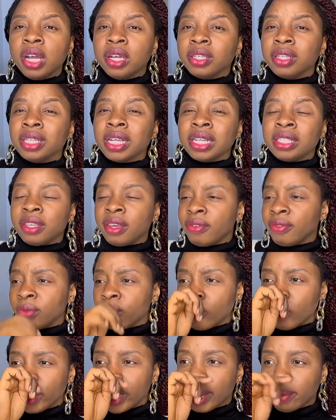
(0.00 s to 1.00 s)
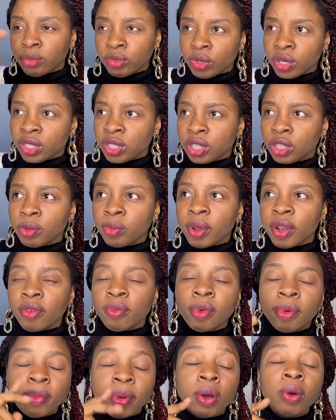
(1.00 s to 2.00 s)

so that even when I'm dressing up, I remember,